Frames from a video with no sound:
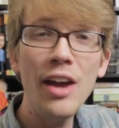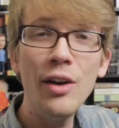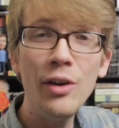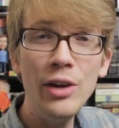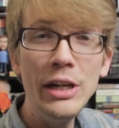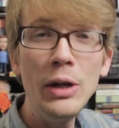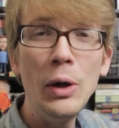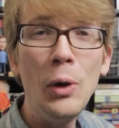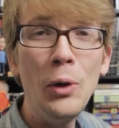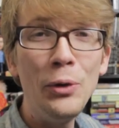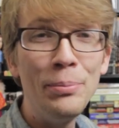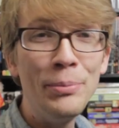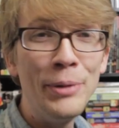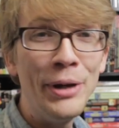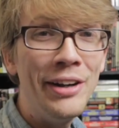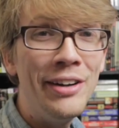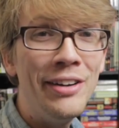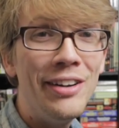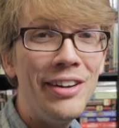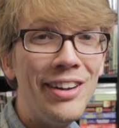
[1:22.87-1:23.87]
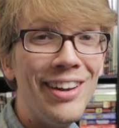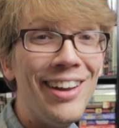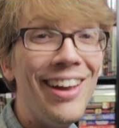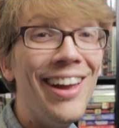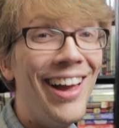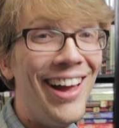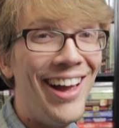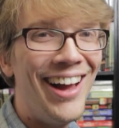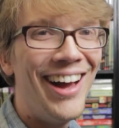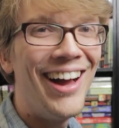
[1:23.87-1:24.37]
Gary Oldman.
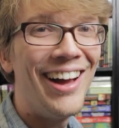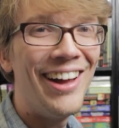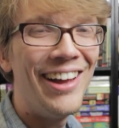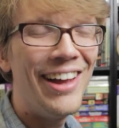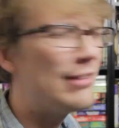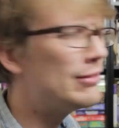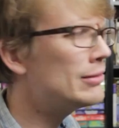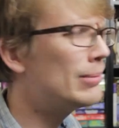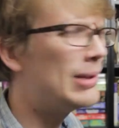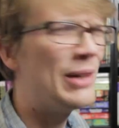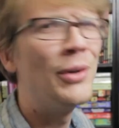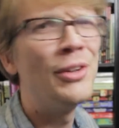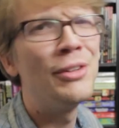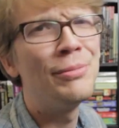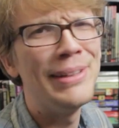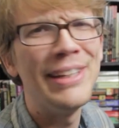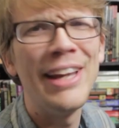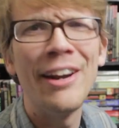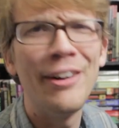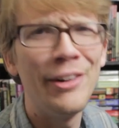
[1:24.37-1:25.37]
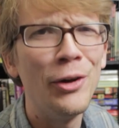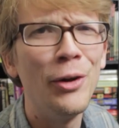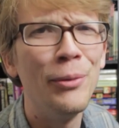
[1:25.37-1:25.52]
Ah, everybody wants to be Gary